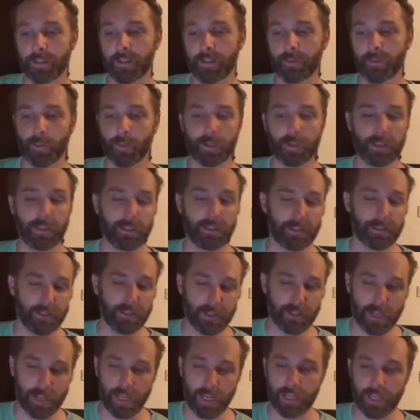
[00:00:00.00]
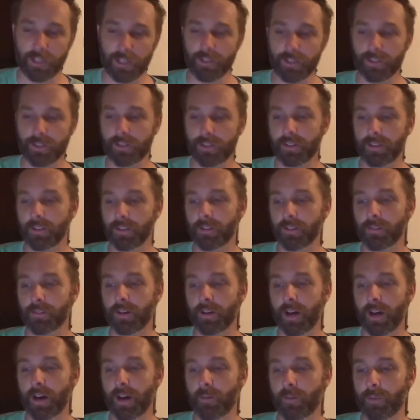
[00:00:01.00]
what needs to change,
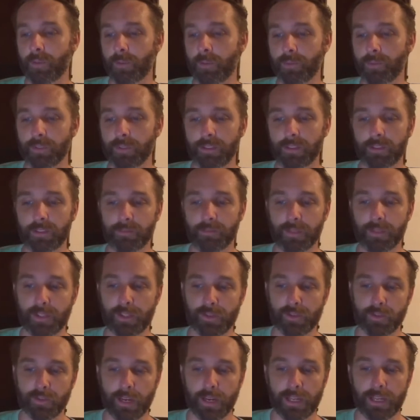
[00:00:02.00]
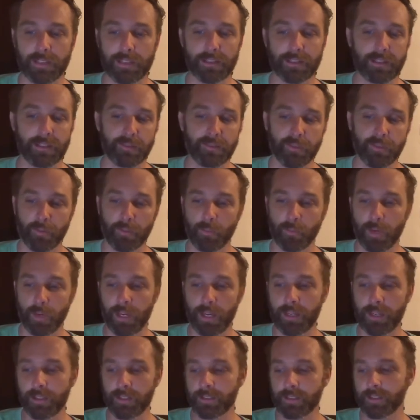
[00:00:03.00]
how people need to be trained in different
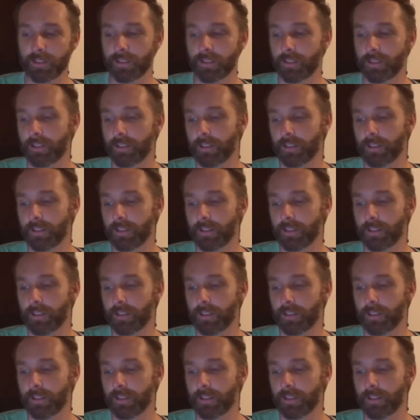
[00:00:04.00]
ways,